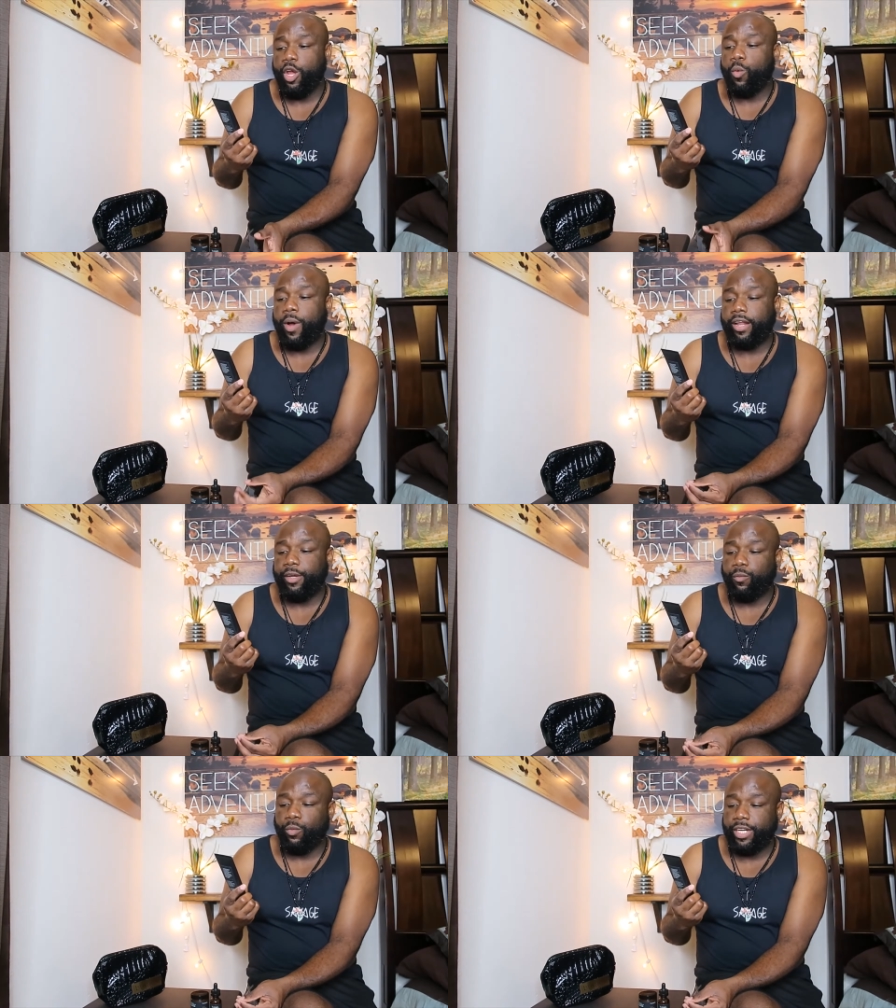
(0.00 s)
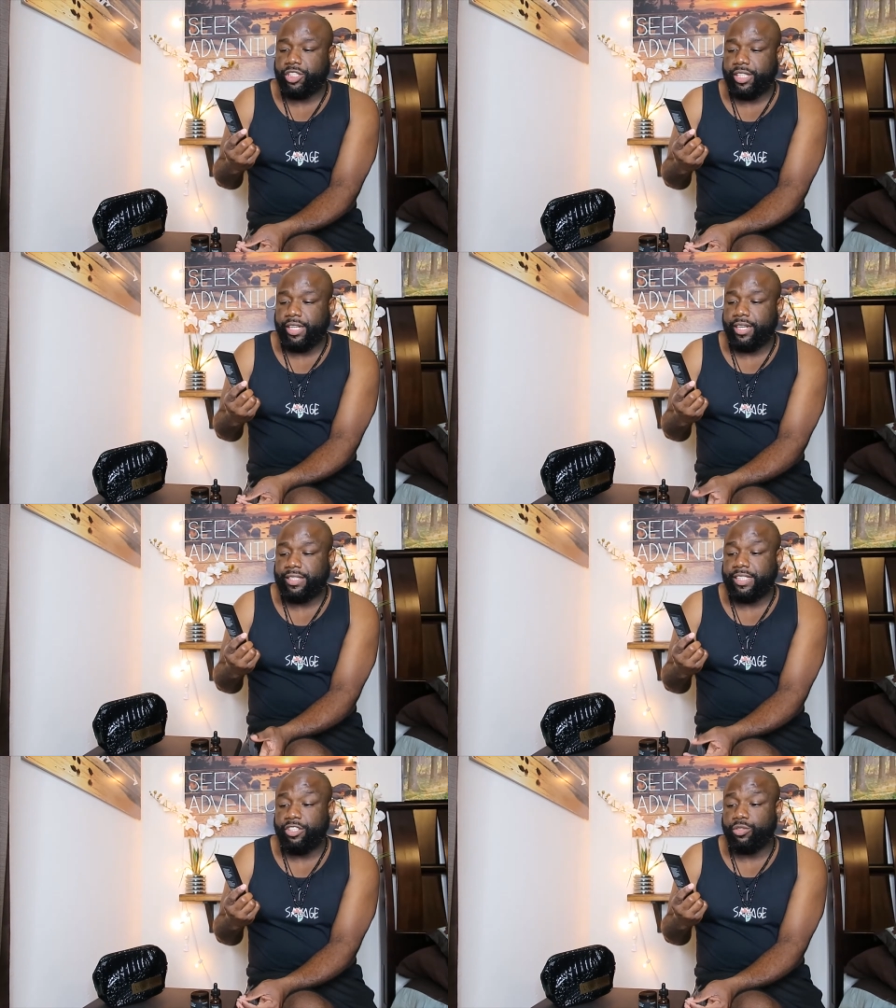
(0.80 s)
while enriching
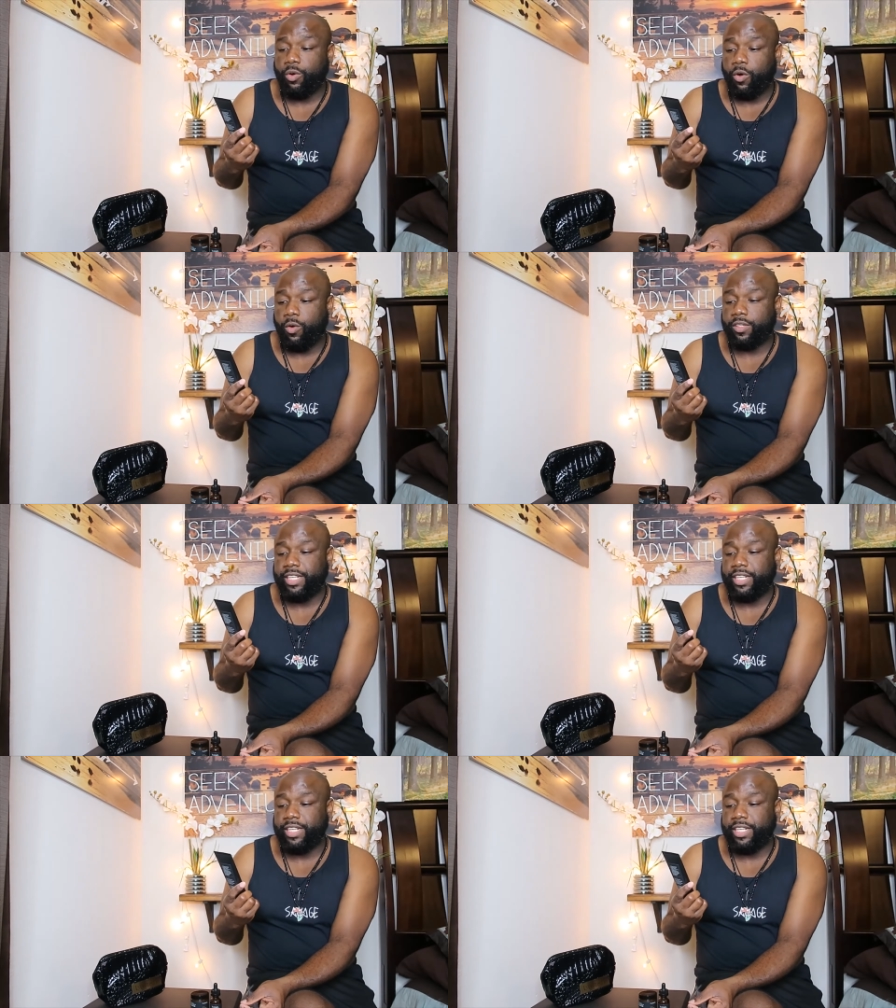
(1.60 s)
essential oils